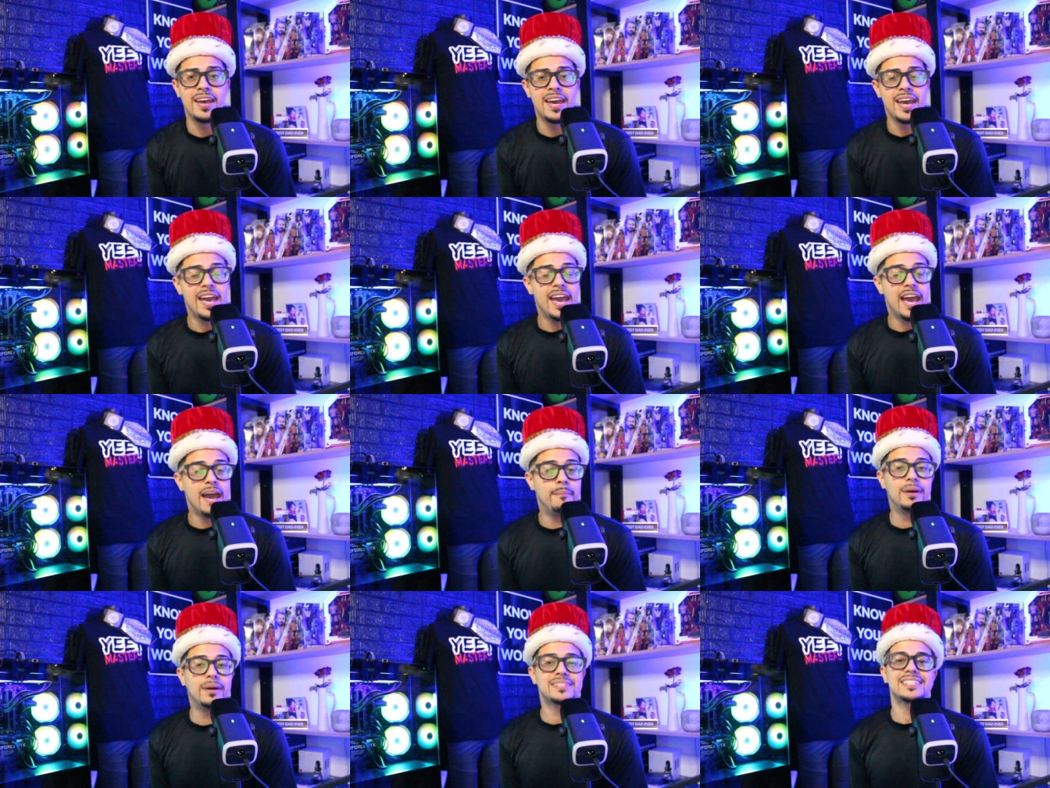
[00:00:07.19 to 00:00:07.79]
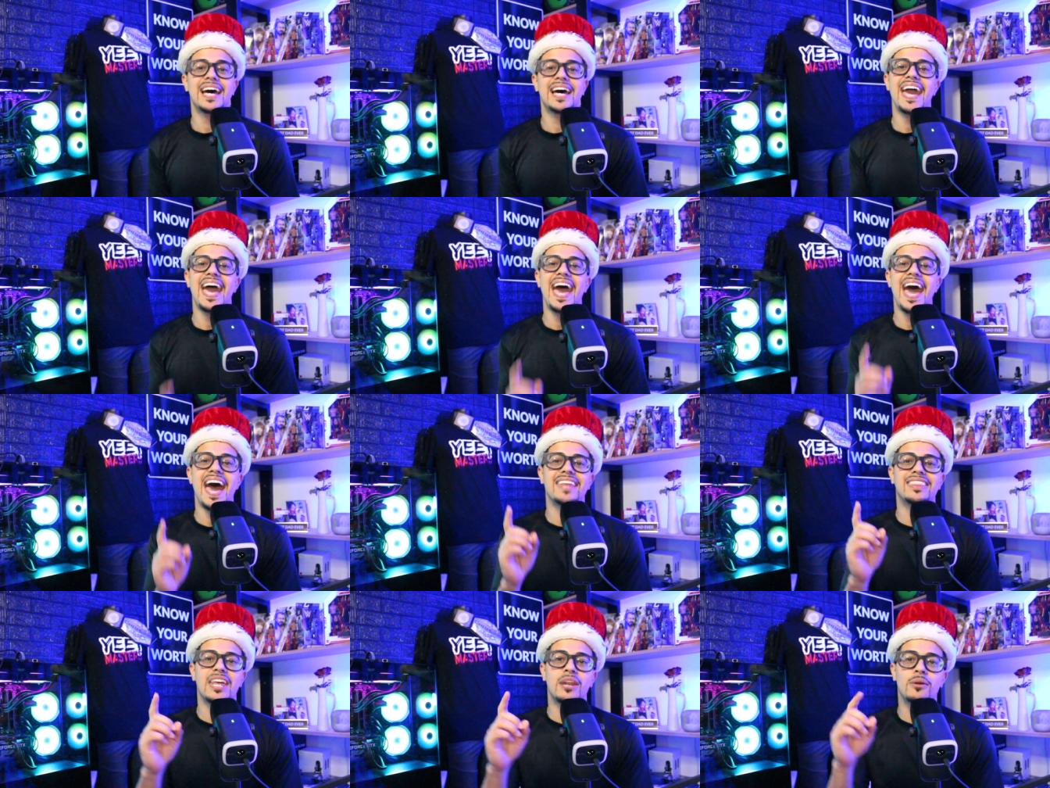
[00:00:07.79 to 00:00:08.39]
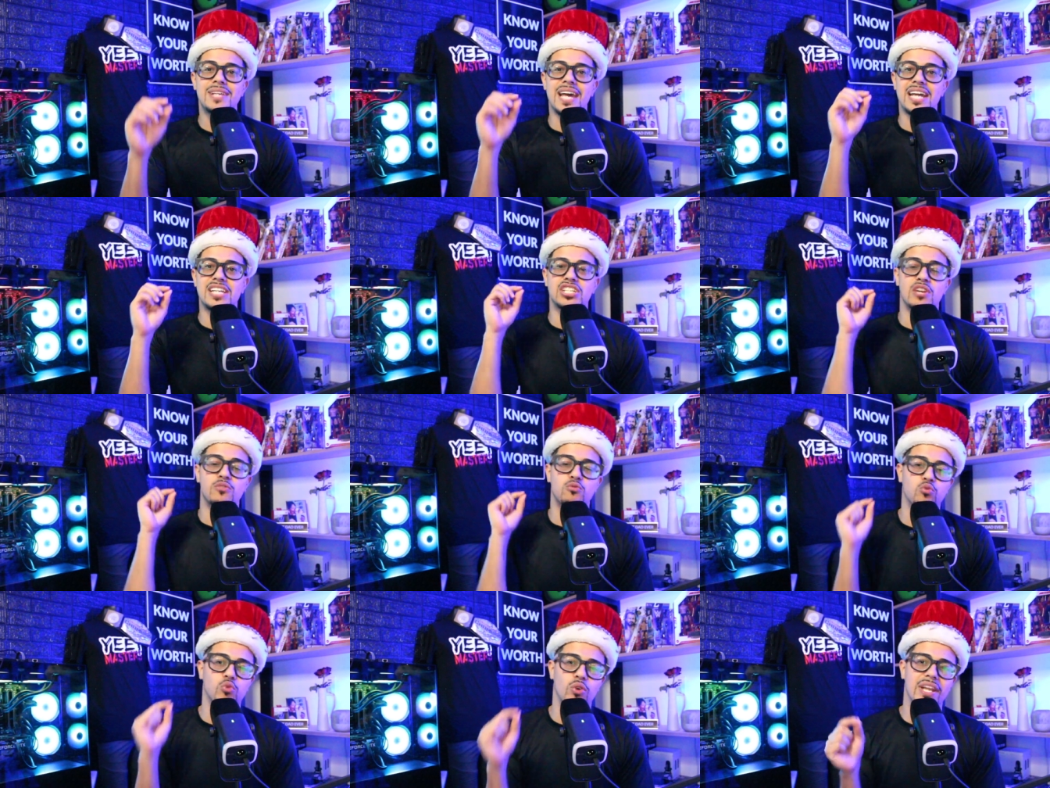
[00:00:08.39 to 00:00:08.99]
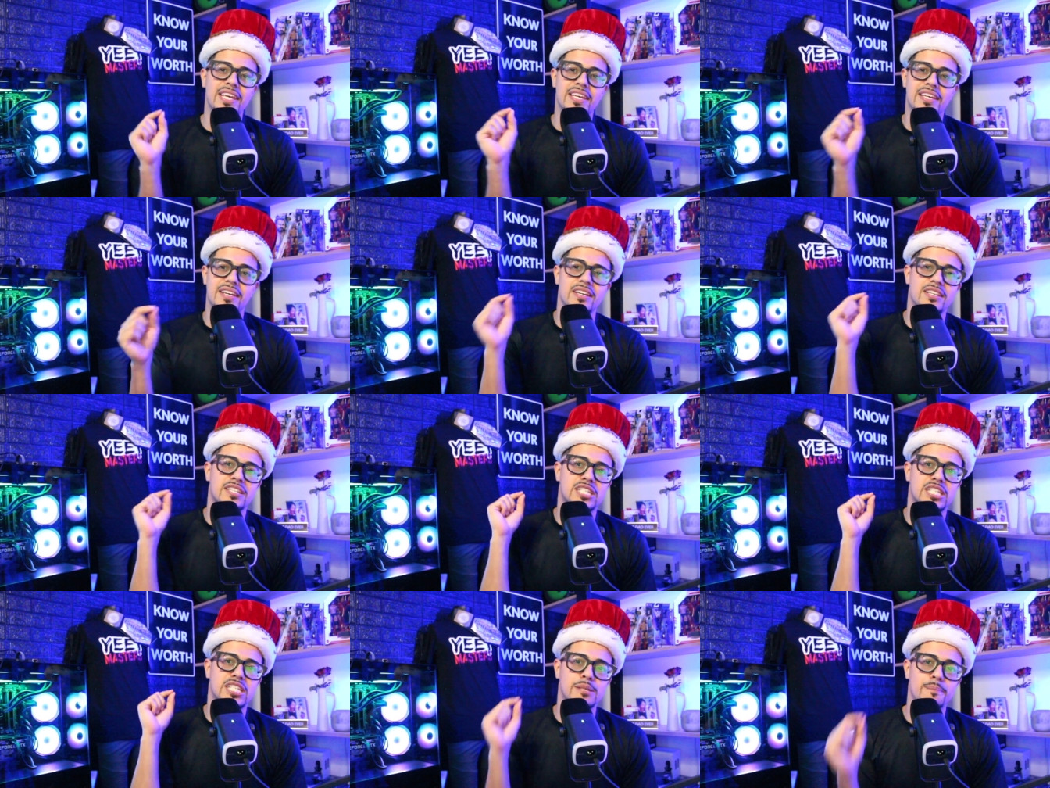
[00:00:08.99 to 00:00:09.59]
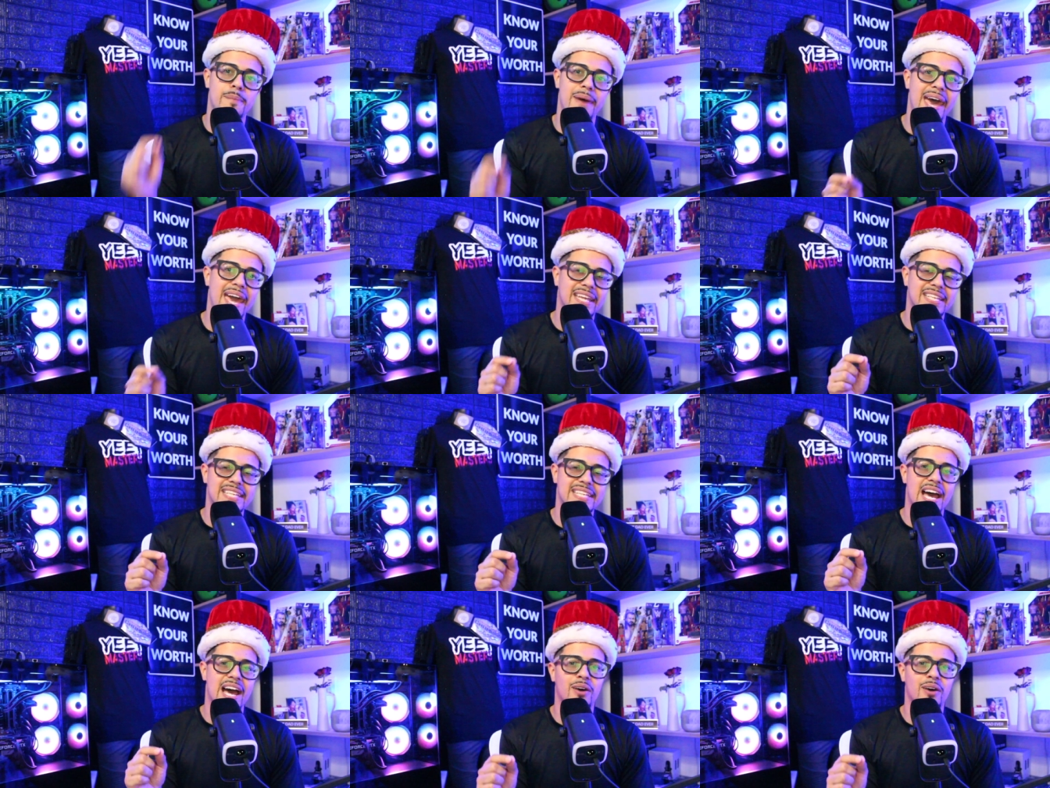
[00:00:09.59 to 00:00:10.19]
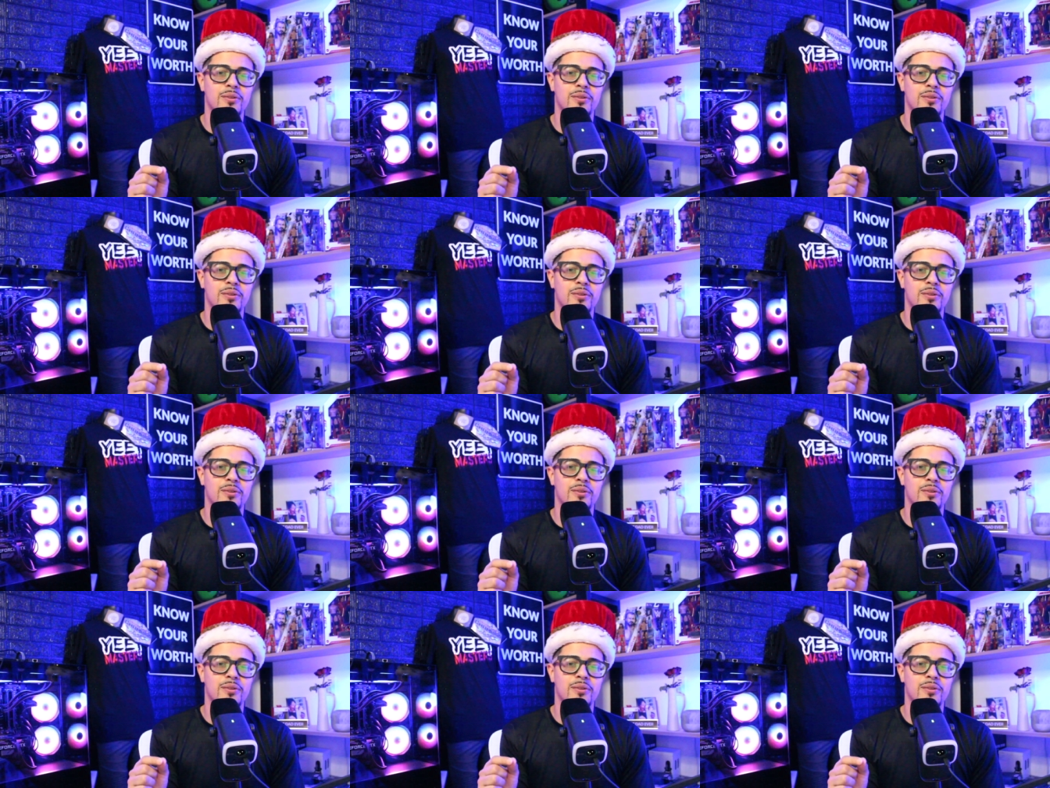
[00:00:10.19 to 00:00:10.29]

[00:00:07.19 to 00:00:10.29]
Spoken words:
And must I add that it was actually a really good Smackdown.